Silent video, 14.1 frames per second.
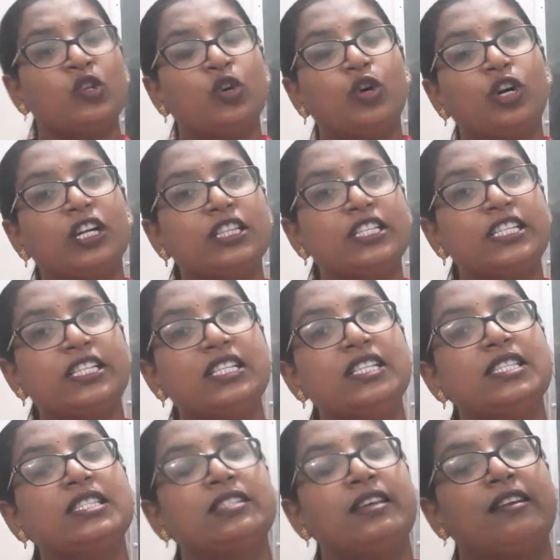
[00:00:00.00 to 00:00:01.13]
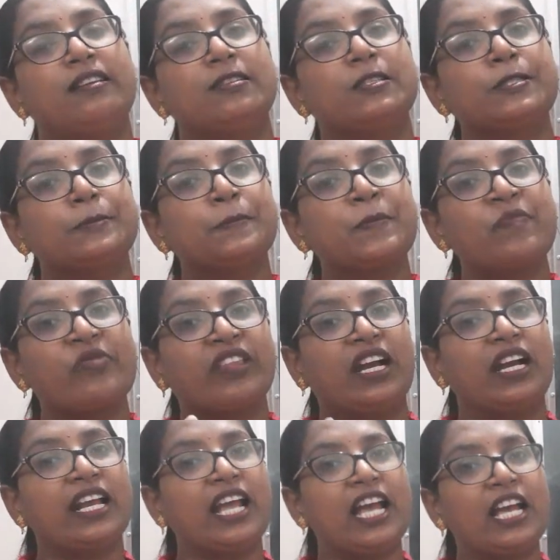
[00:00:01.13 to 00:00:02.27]
All these things
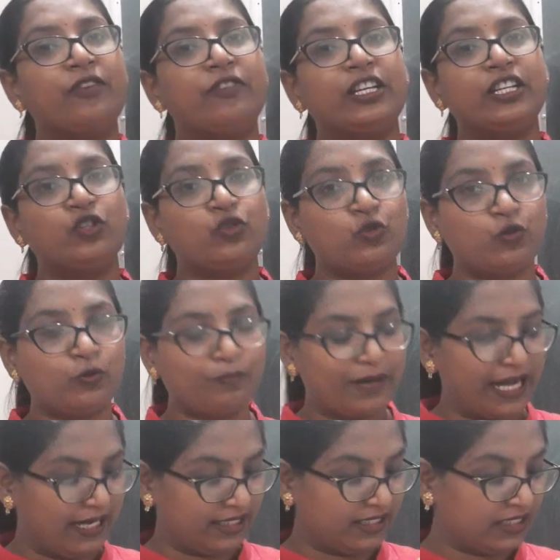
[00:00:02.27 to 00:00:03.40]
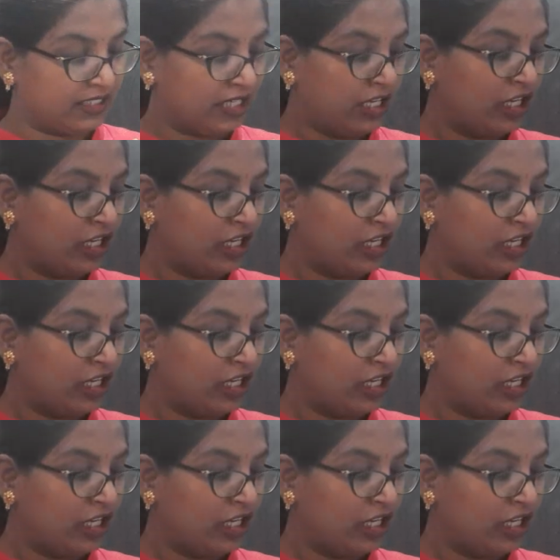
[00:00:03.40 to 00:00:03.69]
are having two parts.